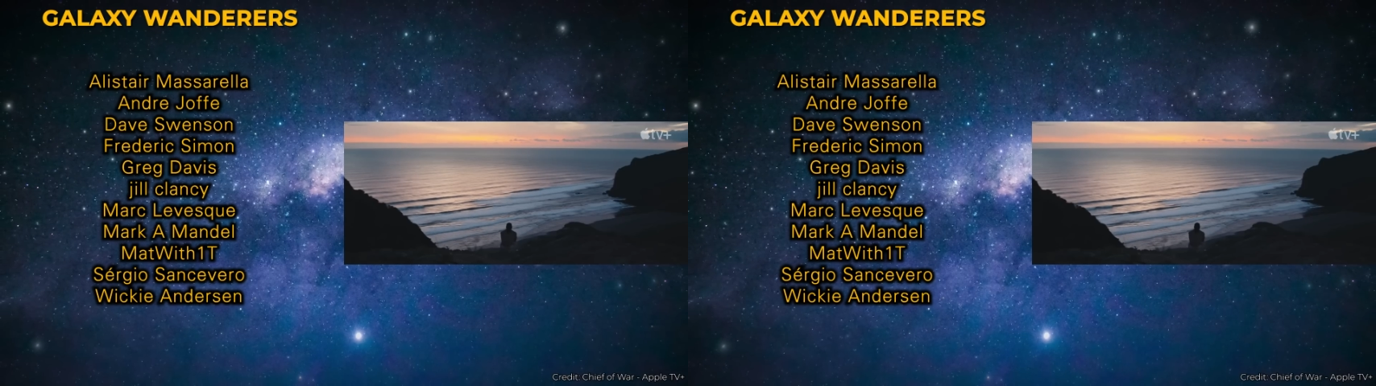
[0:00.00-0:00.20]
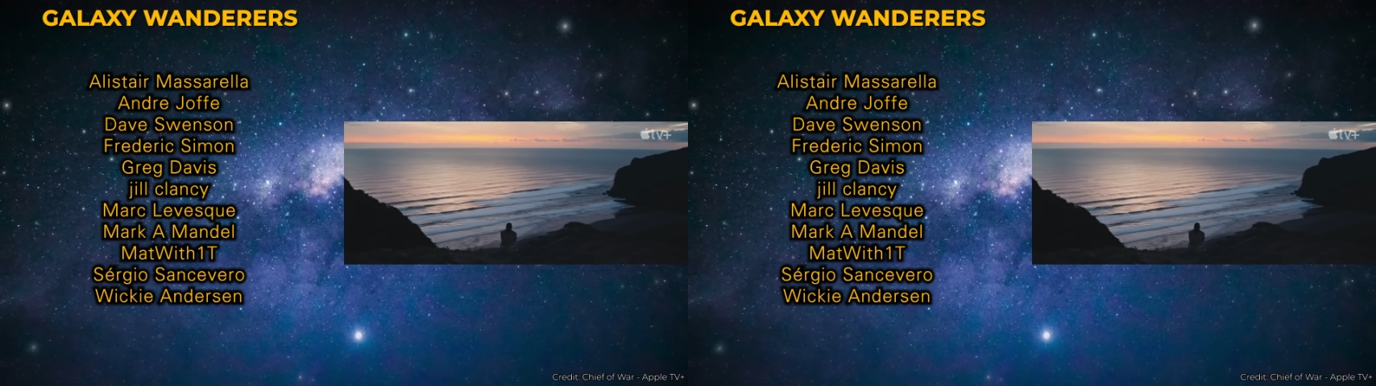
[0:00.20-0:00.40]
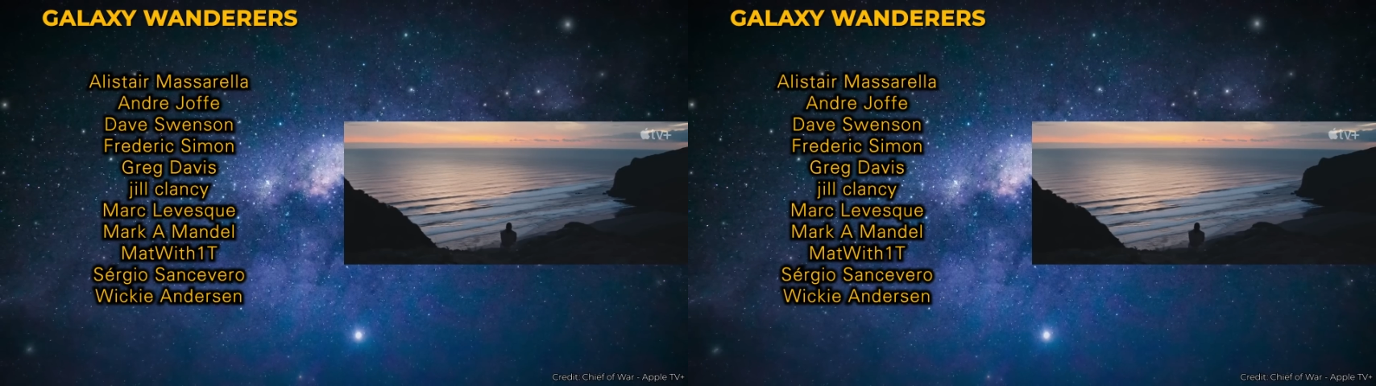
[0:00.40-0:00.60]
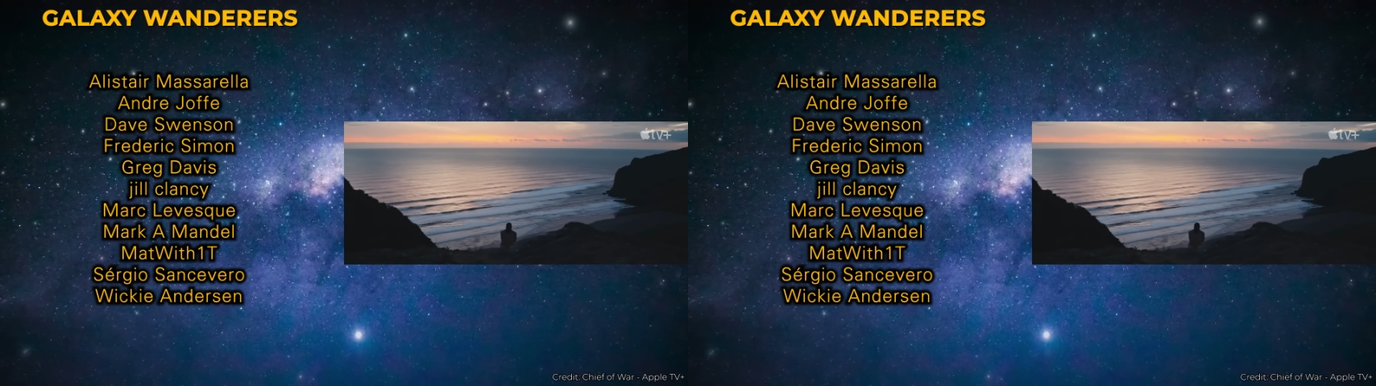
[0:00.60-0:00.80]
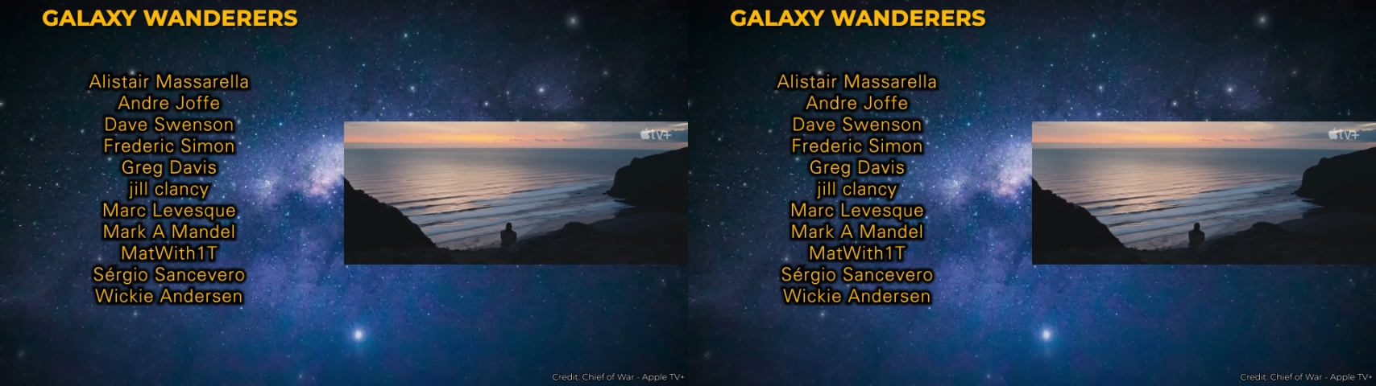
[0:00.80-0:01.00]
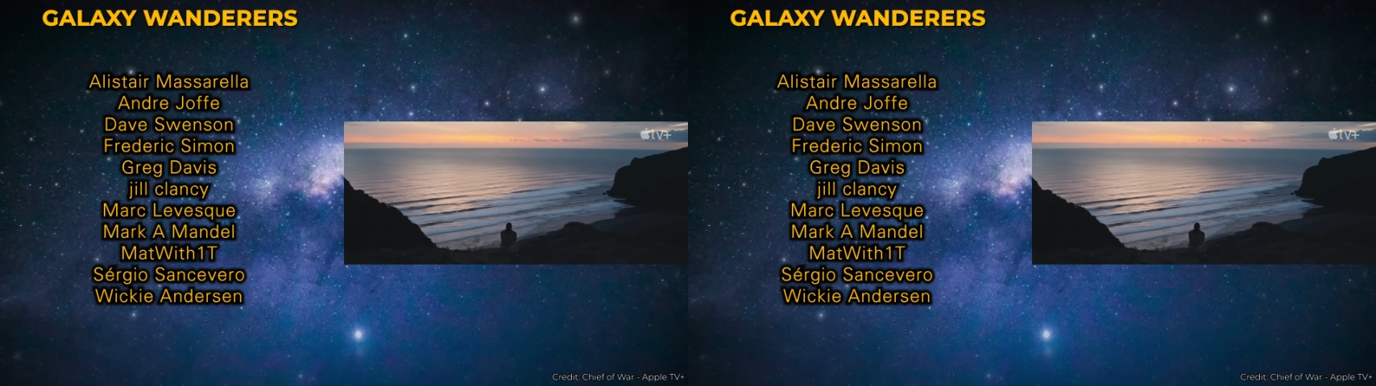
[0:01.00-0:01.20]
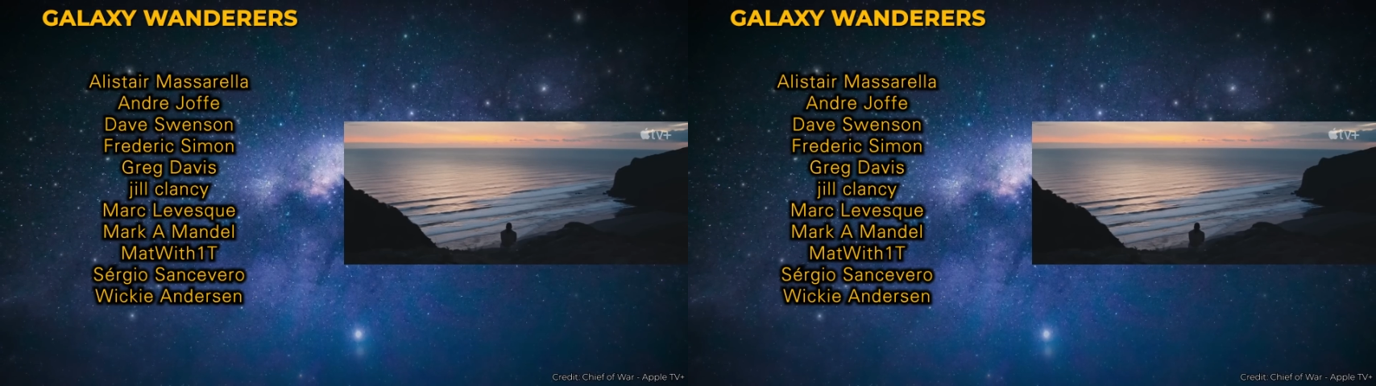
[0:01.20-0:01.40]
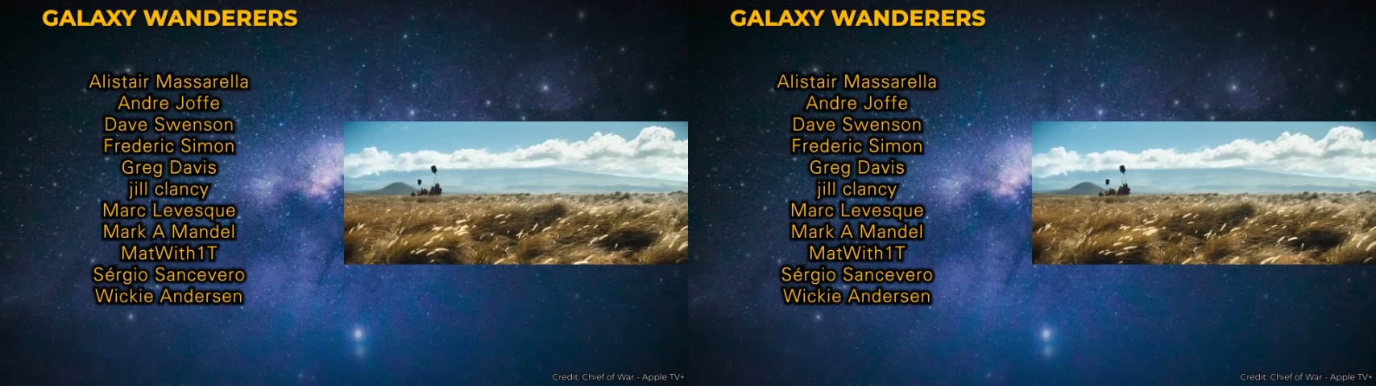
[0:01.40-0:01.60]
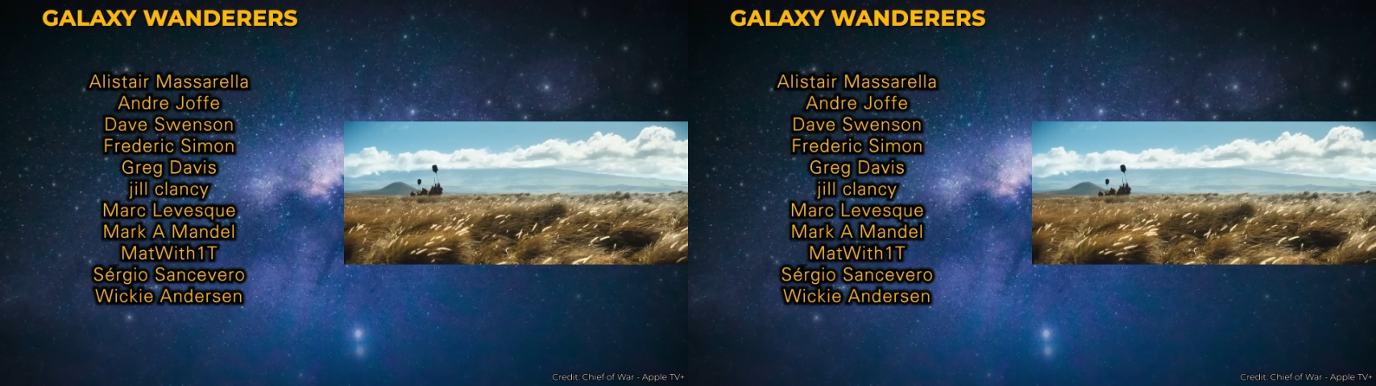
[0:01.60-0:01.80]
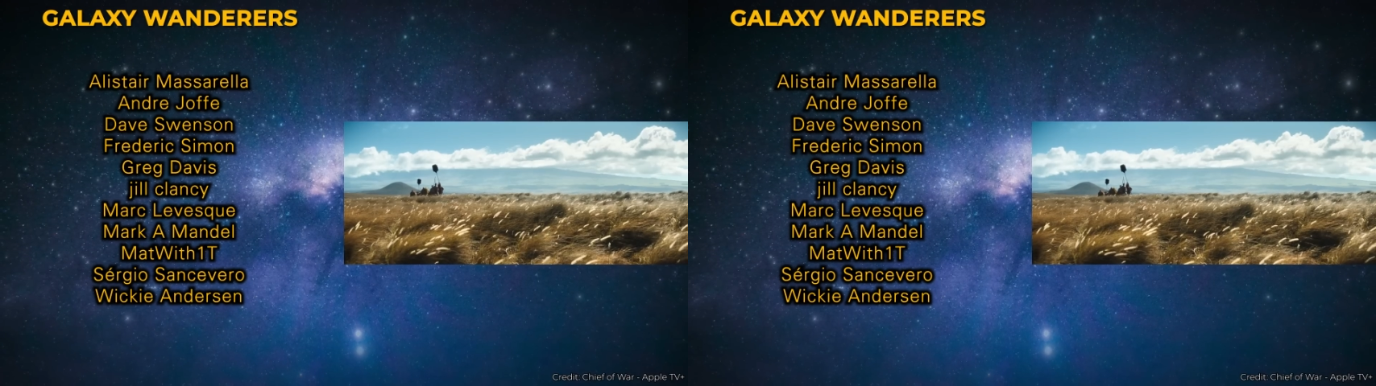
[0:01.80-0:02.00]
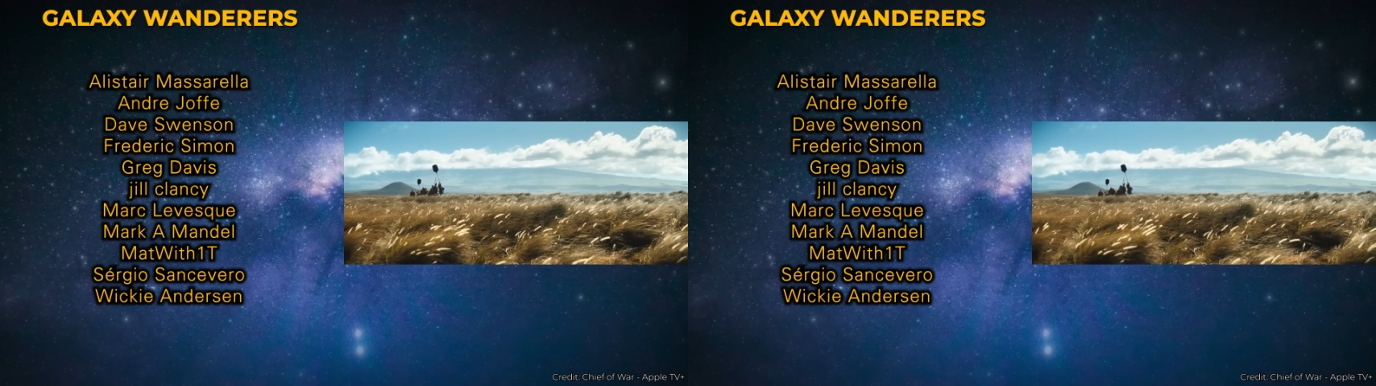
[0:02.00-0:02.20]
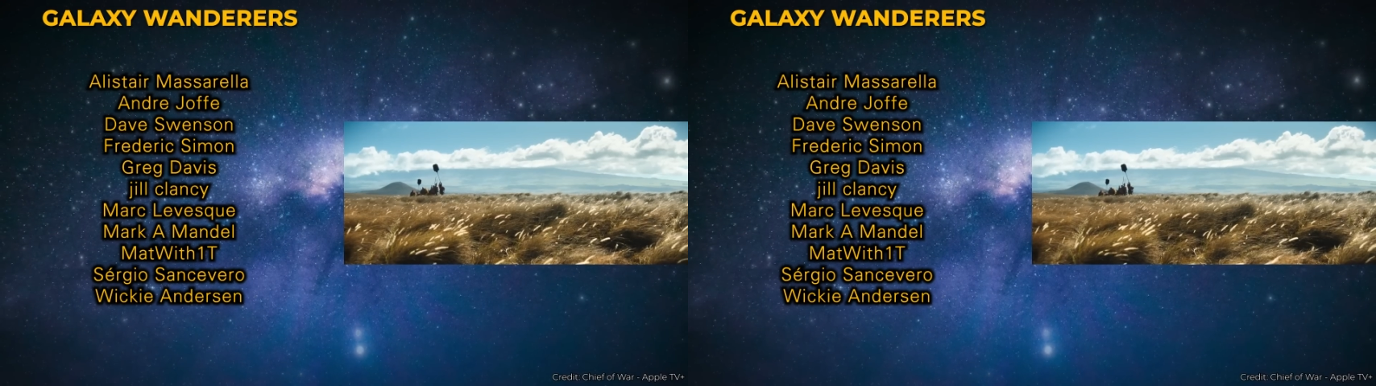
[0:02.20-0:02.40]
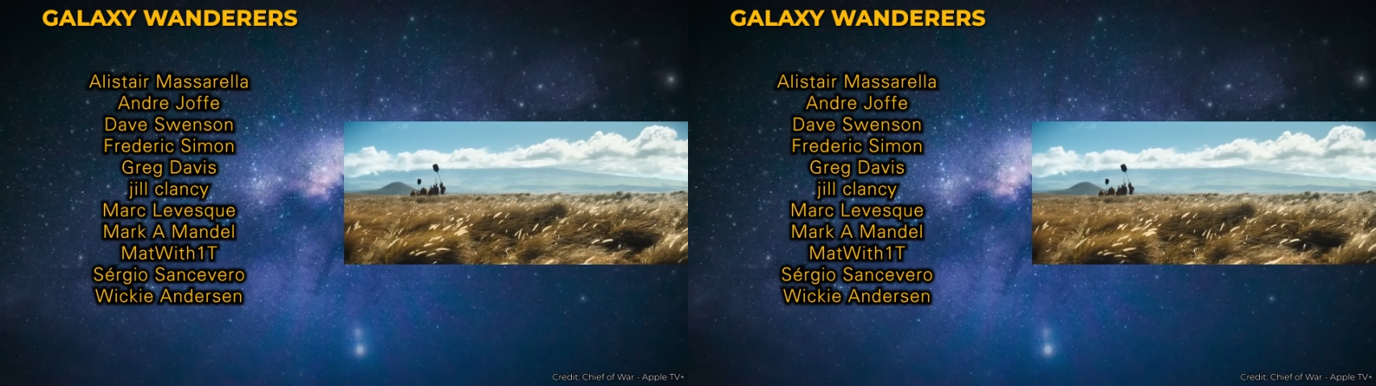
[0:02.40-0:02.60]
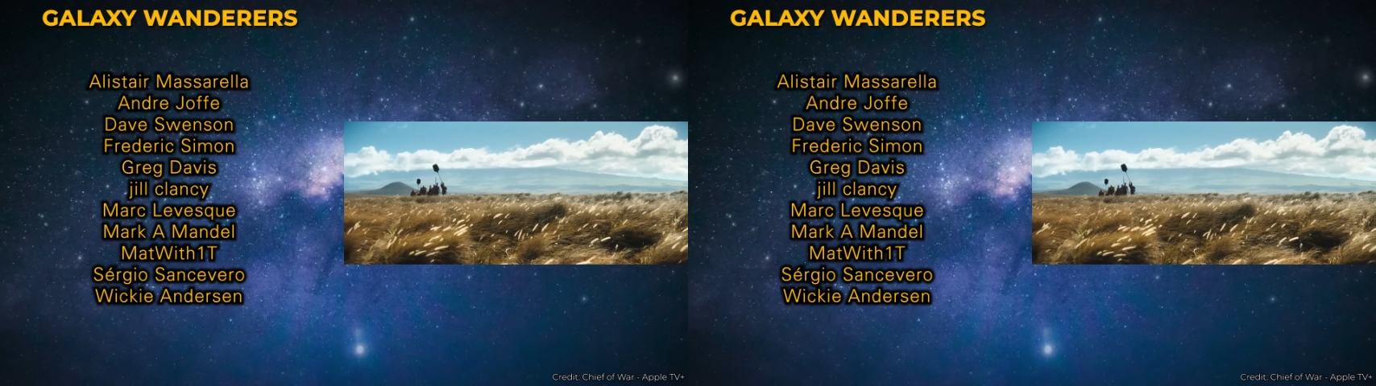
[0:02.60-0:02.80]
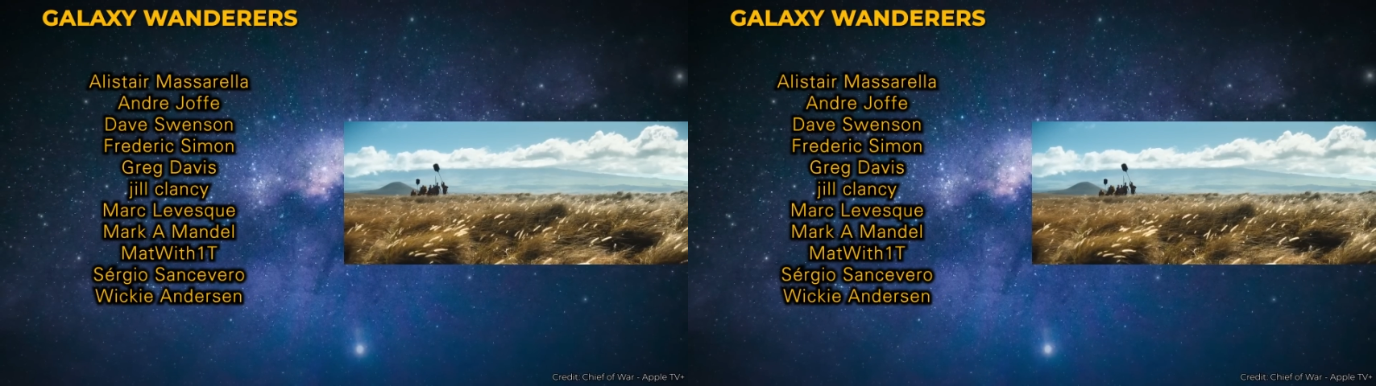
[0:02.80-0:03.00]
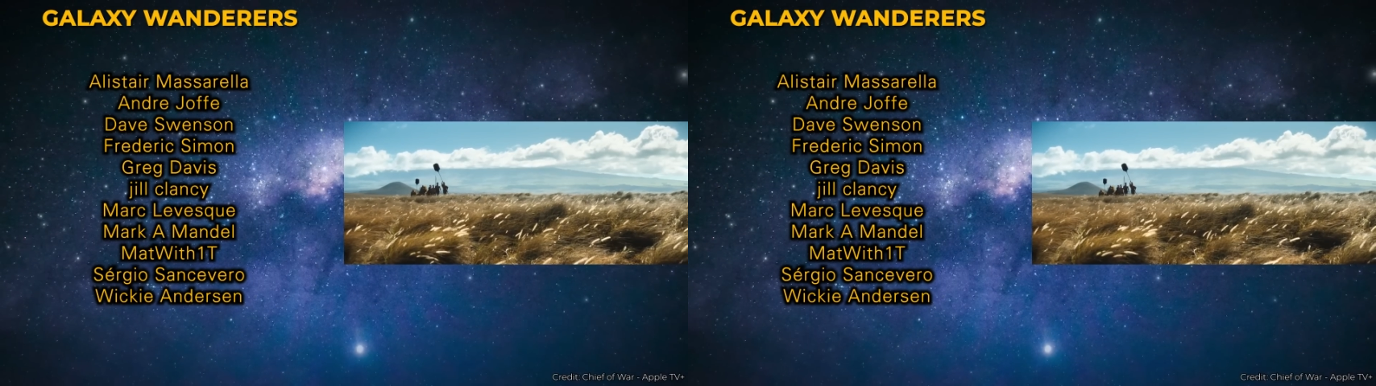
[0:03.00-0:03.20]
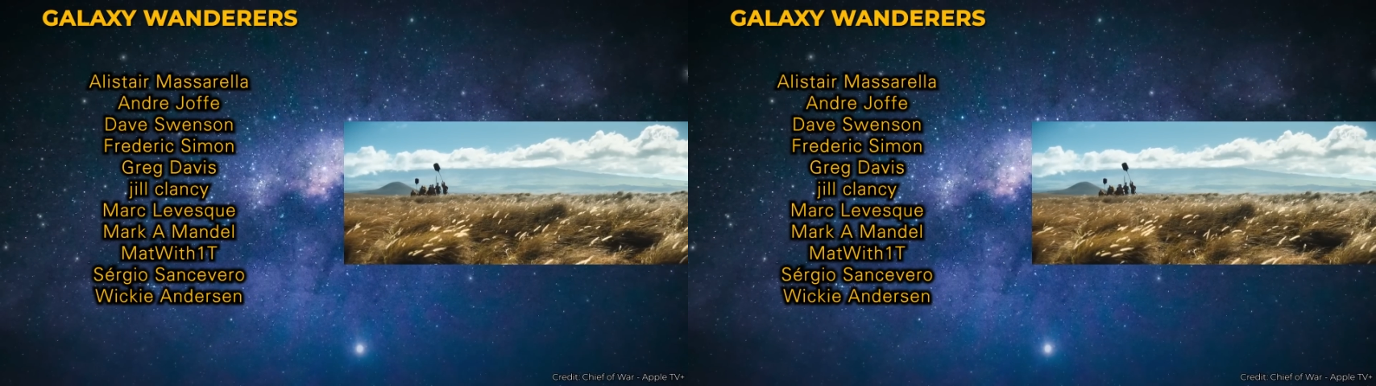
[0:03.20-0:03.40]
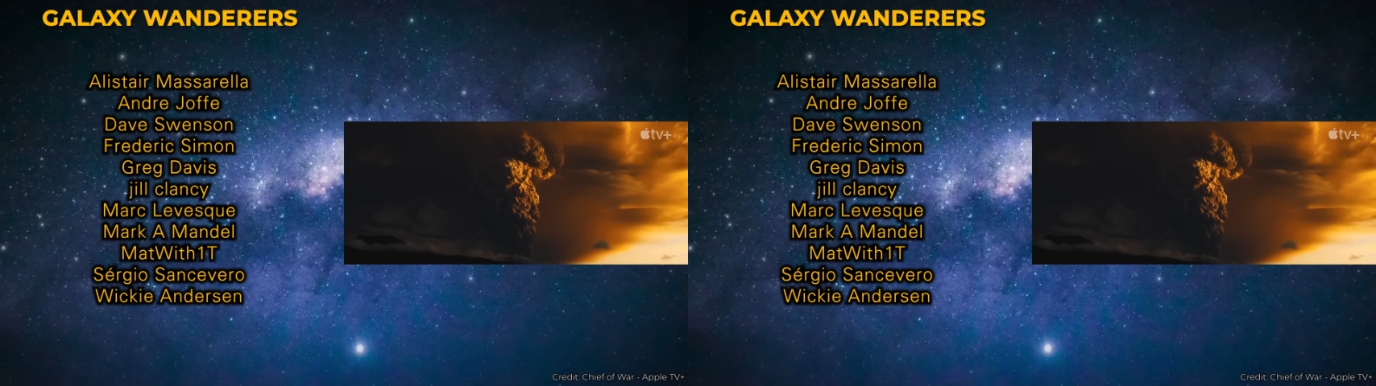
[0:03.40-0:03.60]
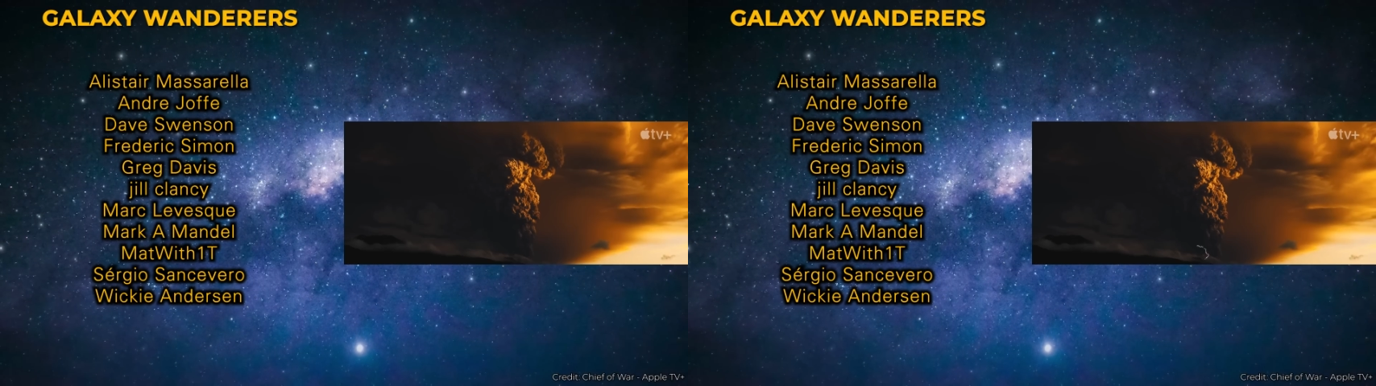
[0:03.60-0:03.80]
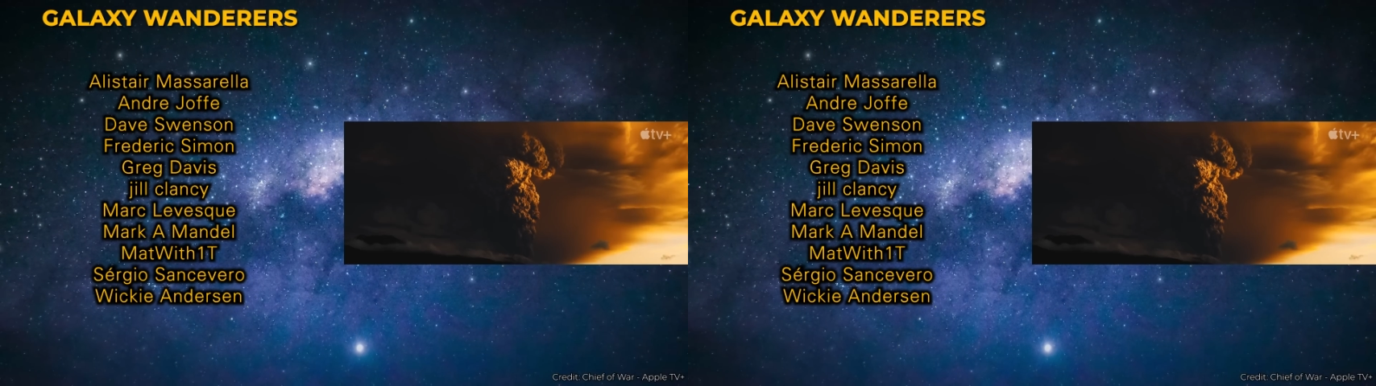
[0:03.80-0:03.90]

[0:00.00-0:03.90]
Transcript: (no speaker visible)